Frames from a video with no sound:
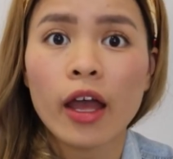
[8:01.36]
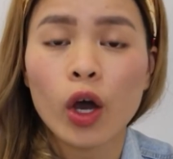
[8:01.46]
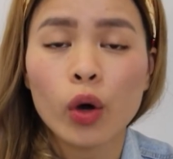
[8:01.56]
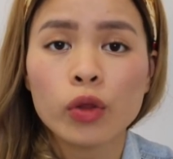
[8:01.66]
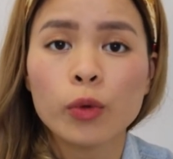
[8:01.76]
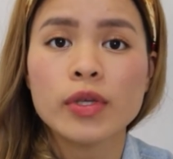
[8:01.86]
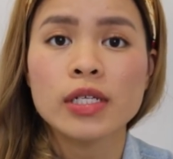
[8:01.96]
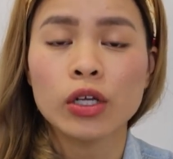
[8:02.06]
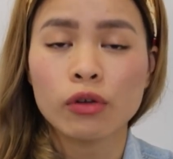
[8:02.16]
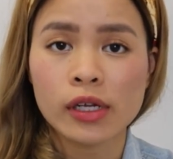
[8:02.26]
health was
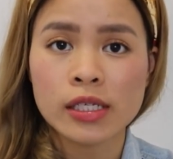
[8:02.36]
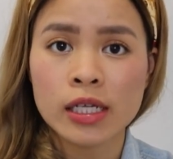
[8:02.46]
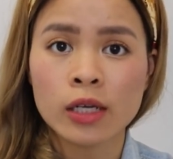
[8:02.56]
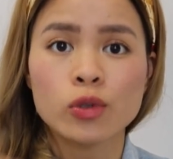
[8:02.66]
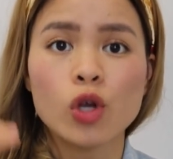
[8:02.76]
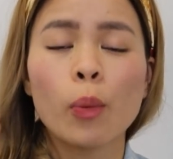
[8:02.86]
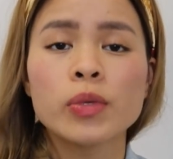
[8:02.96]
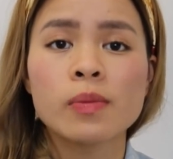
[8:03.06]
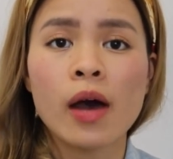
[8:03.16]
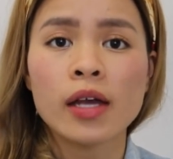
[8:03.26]
increasing, it was
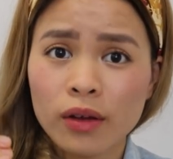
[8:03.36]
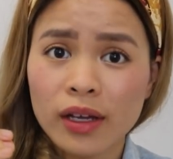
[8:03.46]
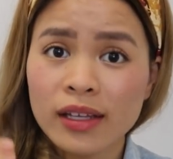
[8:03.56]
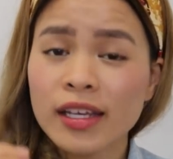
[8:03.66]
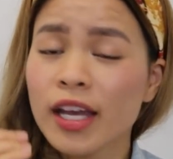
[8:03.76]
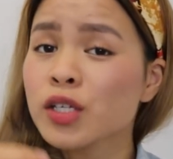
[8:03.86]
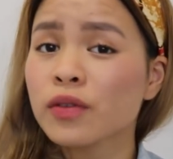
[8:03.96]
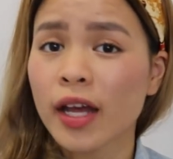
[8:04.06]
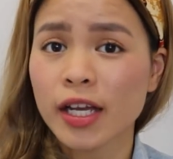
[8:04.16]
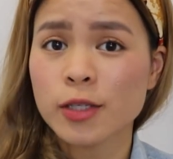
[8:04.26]
optimized. In the end of
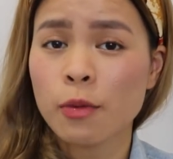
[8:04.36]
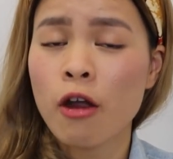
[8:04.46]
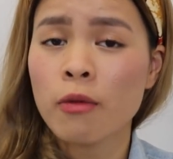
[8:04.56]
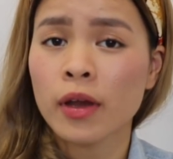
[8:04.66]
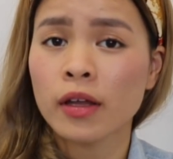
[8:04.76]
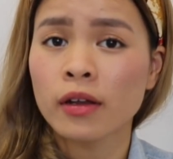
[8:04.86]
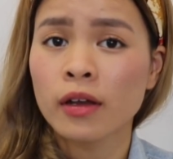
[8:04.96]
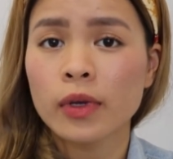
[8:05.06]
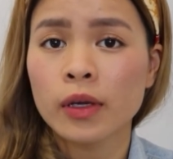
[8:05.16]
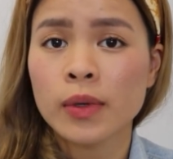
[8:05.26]
that experiment,
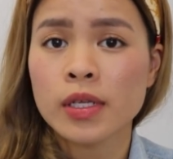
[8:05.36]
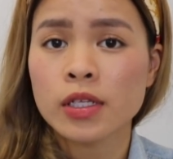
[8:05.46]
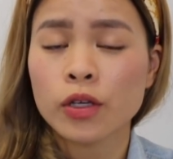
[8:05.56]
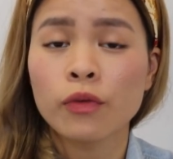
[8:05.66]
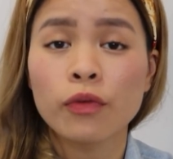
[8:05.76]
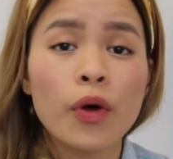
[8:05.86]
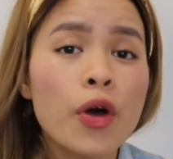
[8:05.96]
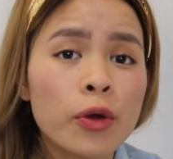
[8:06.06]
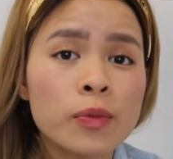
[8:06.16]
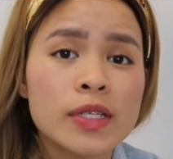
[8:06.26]
it was
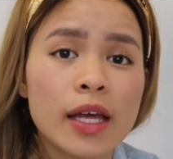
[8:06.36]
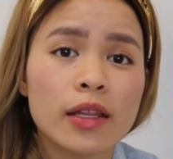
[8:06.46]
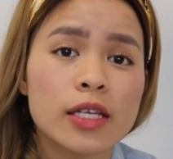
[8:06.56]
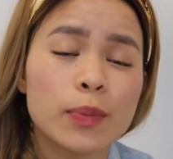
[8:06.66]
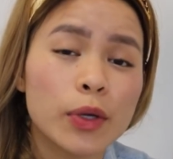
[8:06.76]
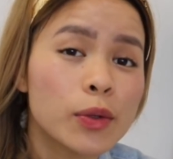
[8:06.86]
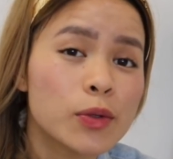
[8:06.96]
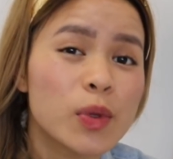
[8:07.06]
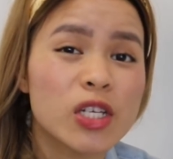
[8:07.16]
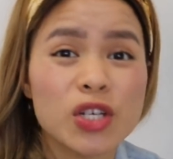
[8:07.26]
confirmed that these
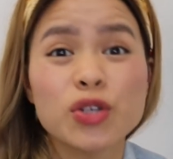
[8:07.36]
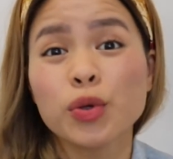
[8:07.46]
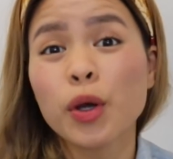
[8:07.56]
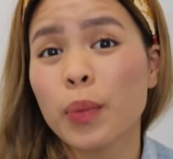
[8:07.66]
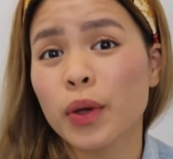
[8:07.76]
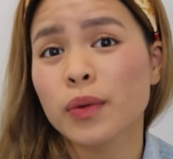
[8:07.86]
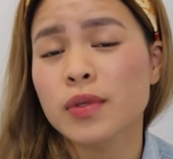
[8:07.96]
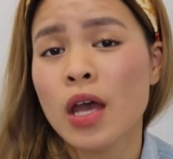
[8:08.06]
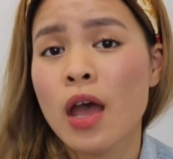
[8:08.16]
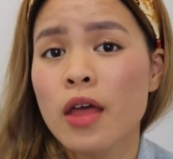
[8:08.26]
pills were just sugar
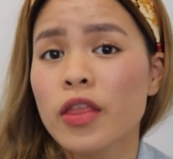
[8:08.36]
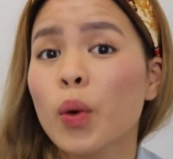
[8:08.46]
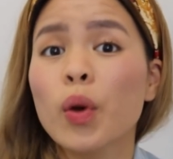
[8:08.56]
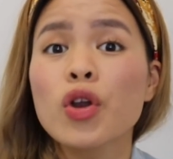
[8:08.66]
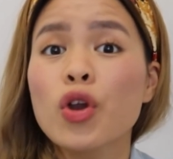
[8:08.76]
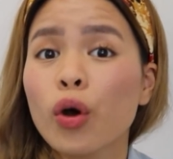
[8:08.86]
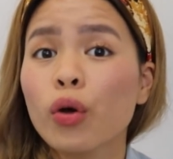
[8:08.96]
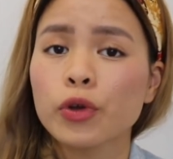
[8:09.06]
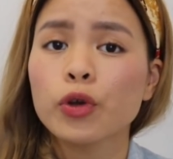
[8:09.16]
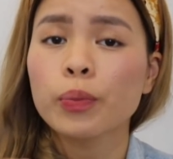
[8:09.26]
pills. There were
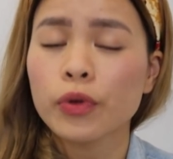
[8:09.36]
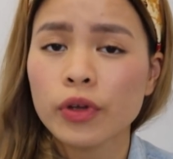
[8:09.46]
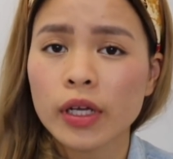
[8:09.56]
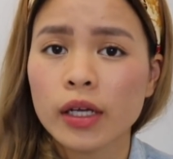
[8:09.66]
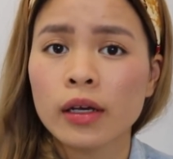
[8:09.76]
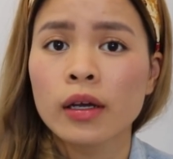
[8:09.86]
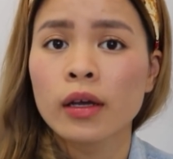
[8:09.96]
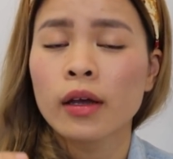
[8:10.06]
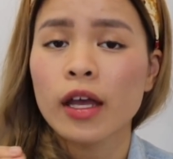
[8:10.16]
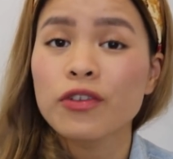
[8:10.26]
no therapeutic
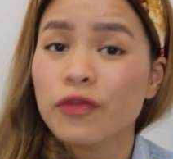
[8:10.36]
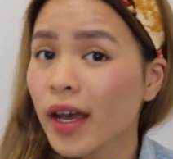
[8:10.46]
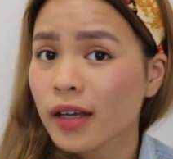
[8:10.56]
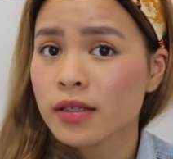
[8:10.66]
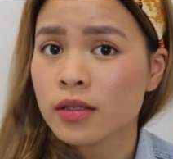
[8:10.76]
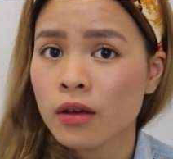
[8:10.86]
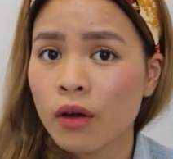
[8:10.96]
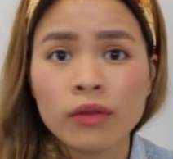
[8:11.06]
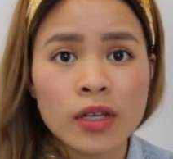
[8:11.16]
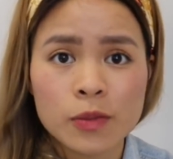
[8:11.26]
effects
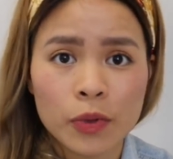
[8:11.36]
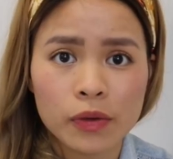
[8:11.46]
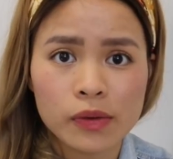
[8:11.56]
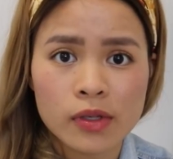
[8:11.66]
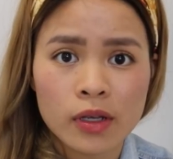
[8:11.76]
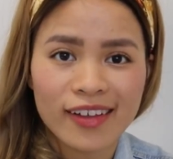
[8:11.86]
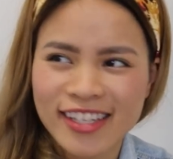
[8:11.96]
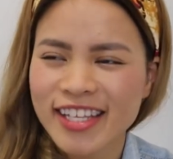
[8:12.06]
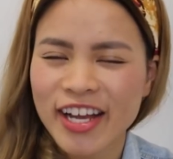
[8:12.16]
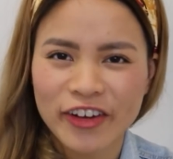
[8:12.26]
on these pills.
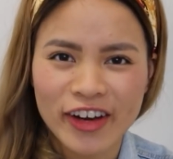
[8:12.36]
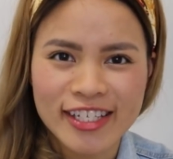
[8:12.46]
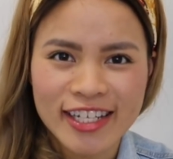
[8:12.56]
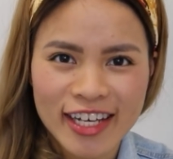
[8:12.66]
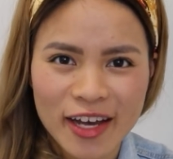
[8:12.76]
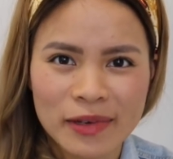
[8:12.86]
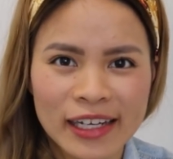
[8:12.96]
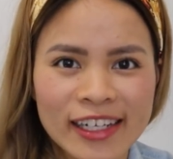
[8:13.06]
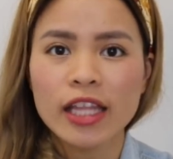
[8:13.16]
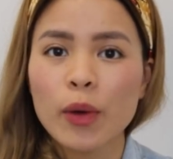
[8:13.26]
Isn't that crazy? I
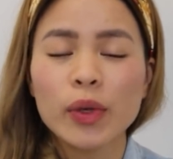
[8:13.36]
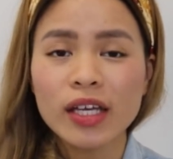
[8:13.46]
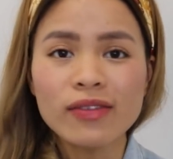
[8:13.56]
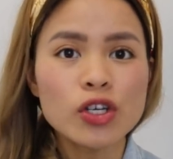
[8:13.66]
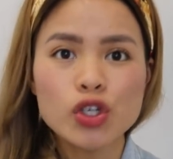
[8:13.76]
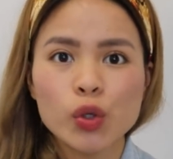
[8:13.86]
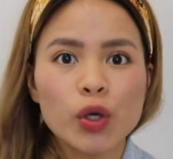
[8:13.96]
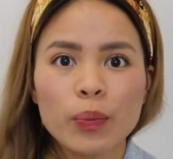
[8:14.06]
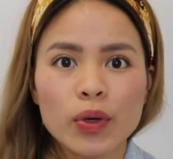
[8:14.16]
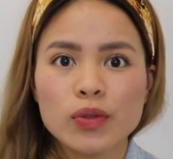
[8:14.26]
mean, they were given
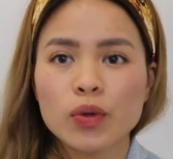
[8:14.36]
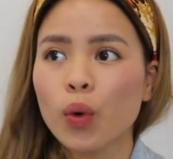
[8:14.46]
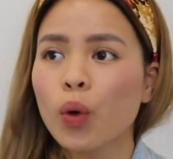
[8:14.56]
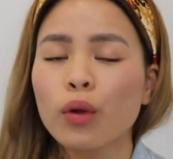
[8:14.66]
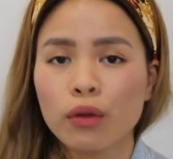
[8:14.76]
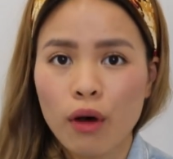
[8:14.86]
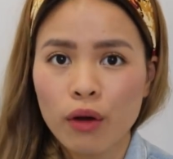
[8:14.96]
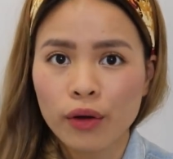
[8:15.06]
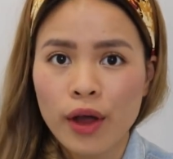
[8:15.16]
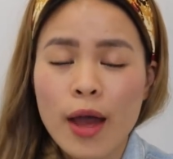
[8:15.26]
sugar pills all
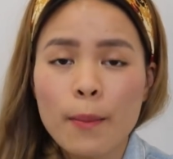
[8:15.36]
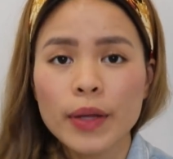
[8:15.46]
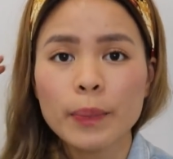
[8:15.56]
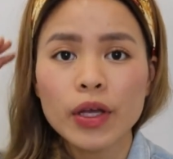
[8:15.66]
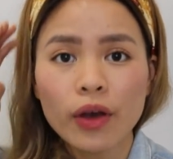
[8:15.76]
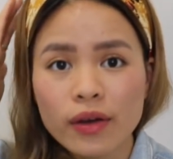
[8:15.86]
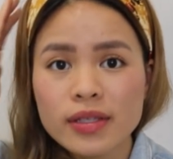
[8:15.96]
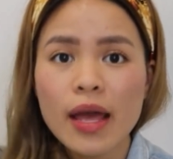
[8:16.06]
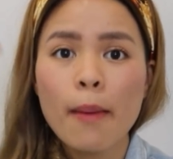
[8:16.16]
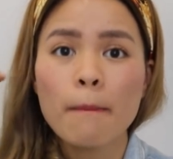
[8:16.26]
along, but because
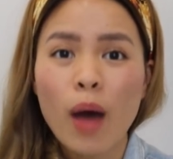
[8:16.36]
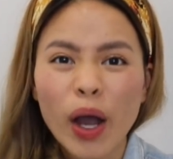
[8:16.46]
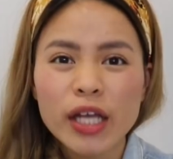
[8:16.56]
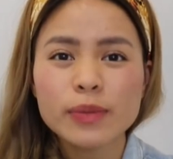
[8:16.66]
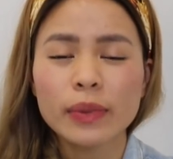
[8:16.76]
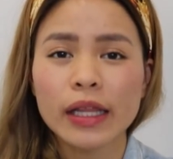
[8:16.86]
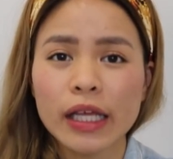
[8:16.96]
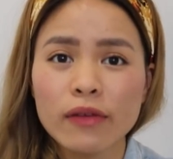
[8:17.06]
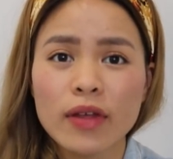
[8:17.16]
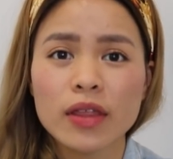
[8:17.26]
their mind
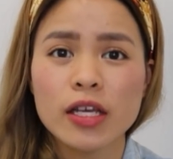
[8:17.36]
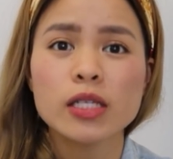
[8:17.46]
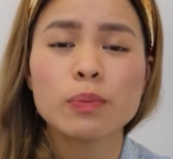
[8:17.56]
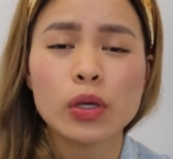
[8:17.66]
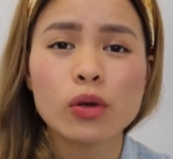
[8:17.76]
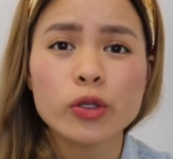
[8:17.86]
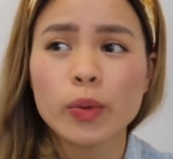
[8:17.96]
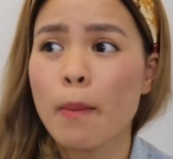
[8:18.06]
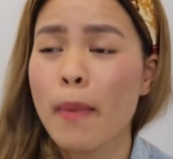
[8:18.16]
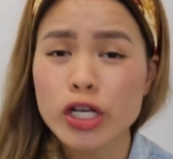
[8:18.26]
believed that these pills
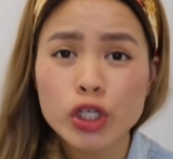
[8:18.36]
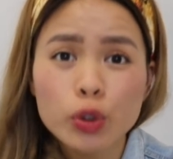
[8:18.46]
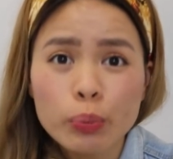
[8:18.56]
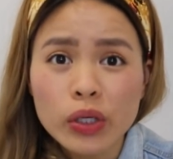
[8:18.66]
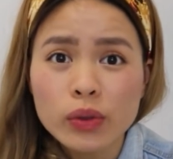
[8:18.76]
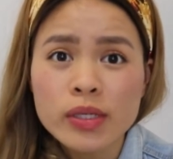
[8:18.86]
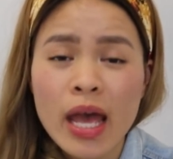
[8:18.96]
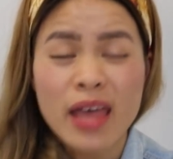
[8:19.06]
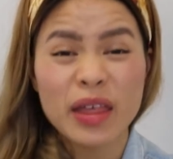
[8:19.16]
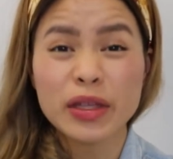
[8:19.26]
were magical pills,
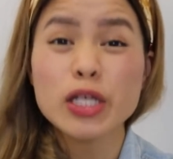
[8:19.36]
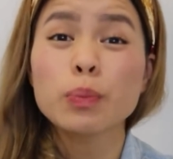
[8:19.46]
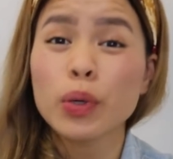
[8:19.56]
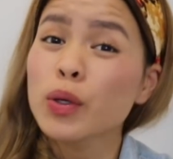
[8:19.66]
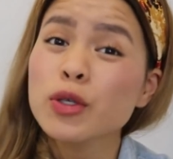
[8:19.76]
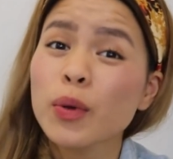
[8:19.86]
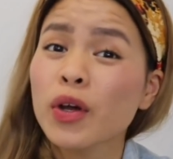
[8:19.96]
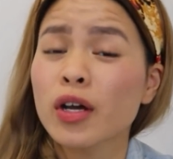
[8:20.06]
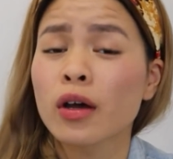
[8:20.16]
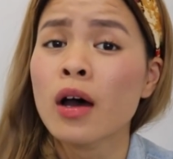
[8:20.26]
that these pills were
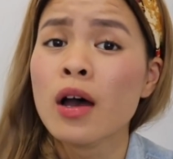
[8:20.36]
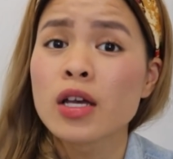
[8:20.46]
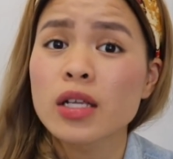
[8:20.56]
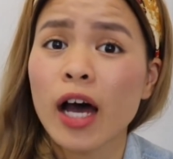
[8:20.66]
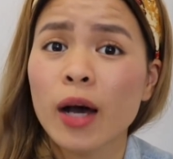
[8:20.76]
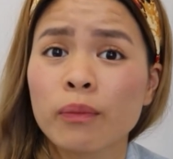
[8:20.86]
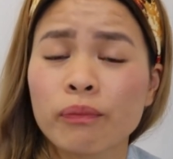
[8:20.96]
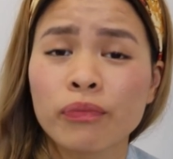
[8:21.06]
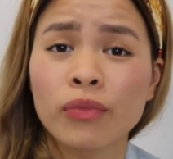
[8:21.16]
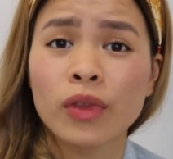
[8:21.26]
gonna,
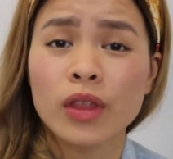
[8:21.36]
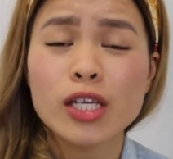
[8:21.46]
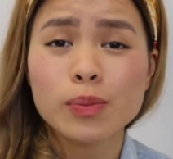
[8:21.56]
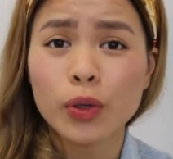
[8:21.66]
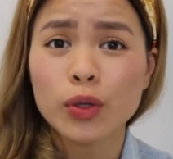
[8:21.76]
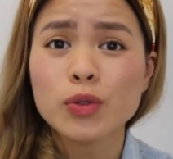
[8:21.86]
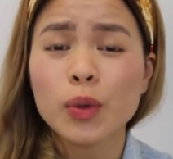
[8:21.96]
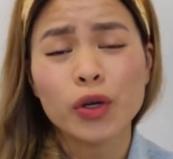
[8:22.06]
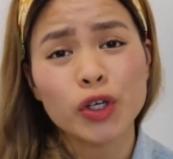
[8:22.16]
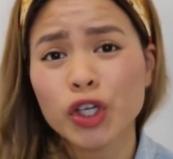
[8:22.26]
um, these pills were
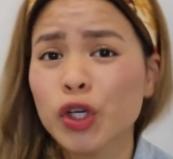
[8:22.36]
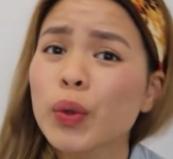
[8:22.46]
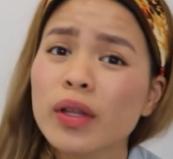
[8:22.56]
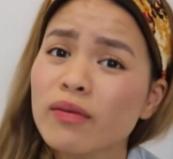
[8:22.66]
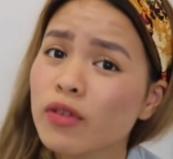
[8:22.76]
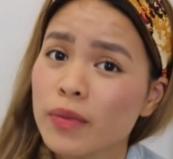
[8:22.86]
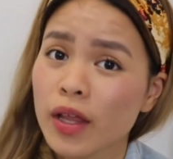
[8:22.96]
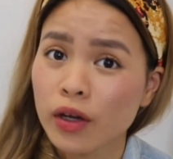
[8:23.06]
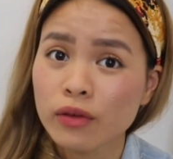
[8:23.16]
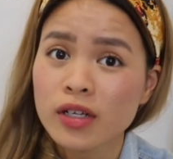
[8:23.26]
gonna cure them from
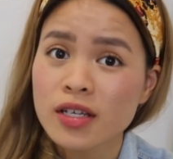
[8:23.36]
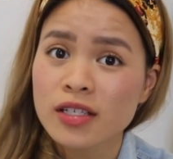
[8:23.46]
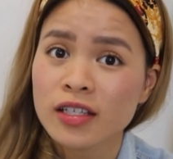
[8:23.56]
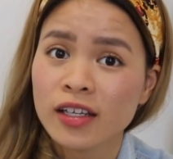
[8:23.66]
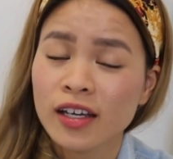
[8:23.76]
the illness,